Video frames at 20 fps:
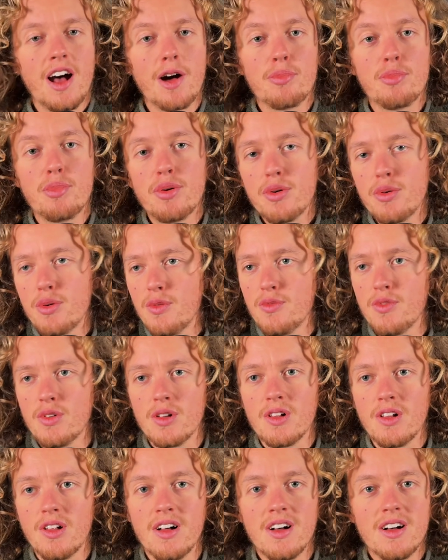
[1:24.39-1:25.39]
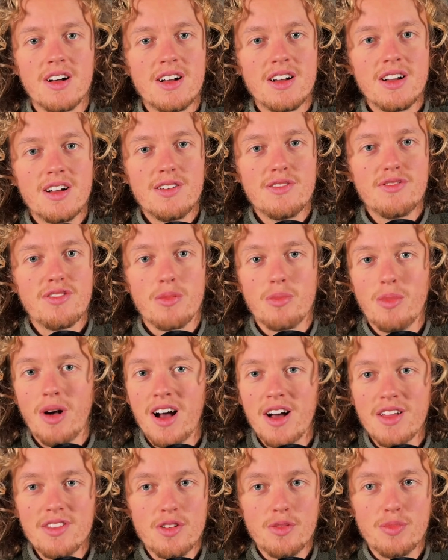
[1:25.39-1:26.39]
approval from
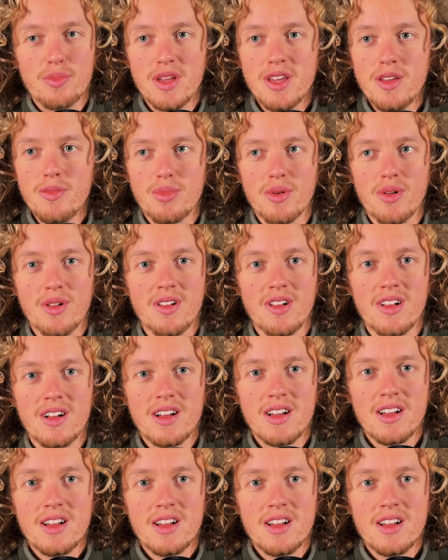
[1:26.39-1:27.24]
other people.